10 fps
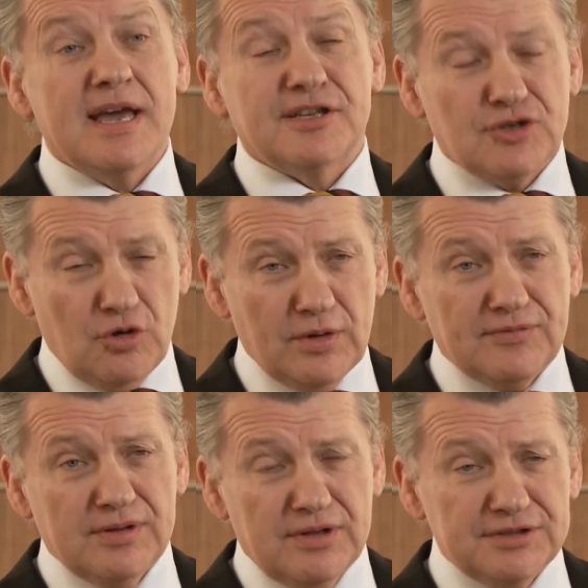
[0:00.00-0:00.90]
Yeah, so
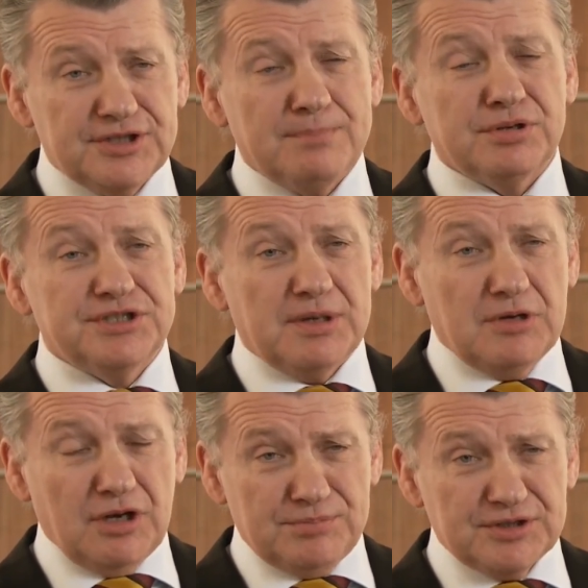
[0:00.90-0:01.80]
the
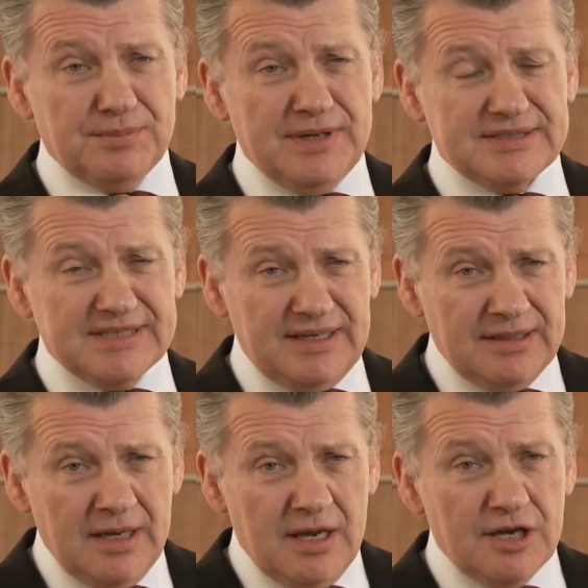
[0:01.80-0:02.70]
Championship Clubs Committee
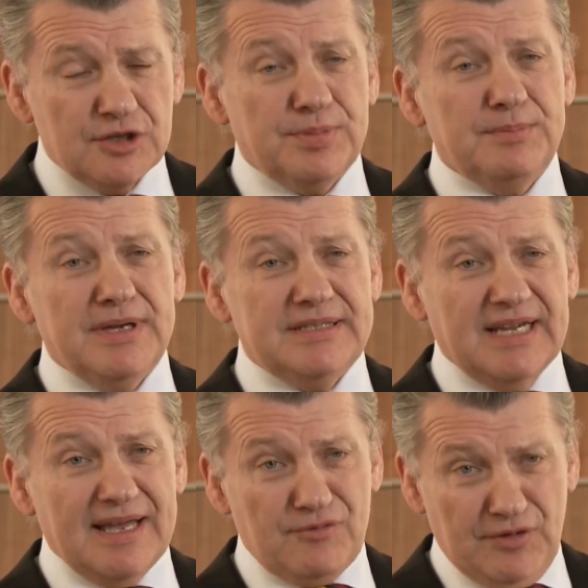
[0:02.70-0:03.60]
has been
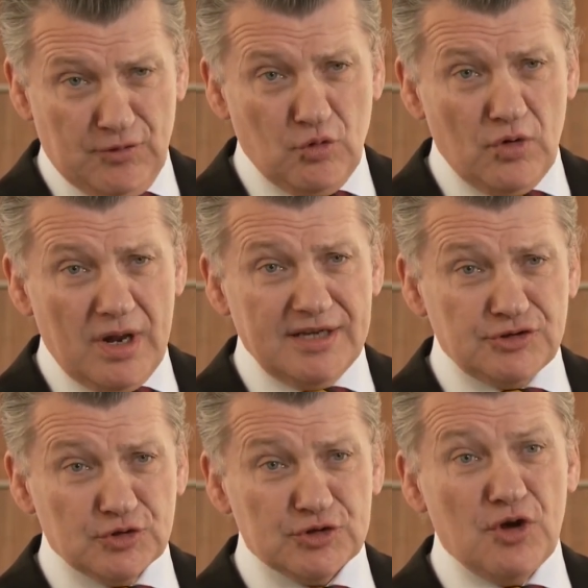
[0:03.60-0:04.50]
meeting every
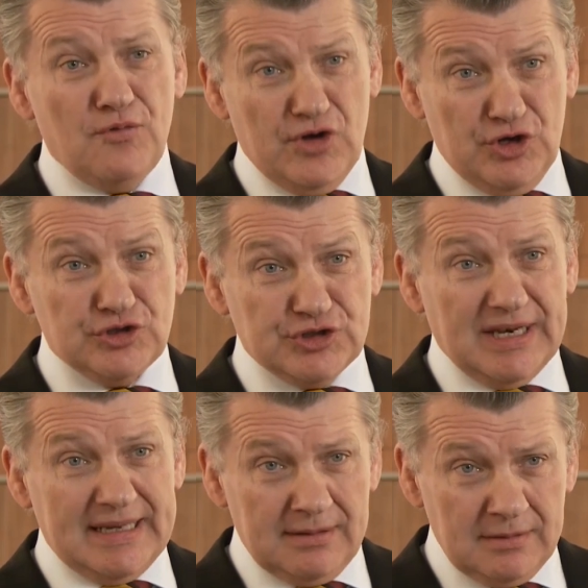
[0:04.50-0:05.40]
fortnight or so
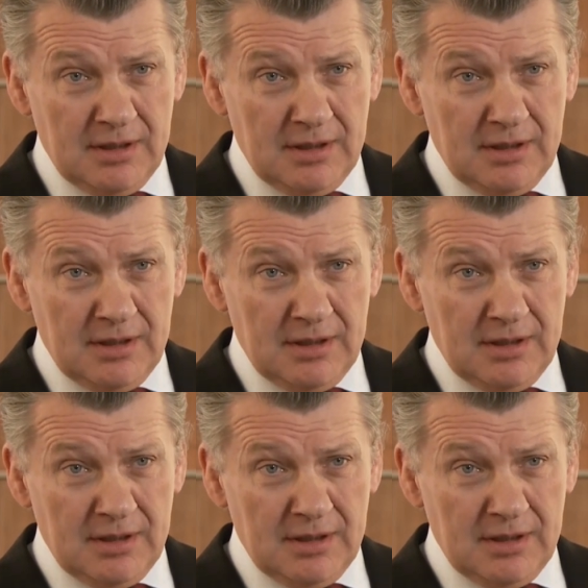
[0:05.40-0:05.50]
virtually.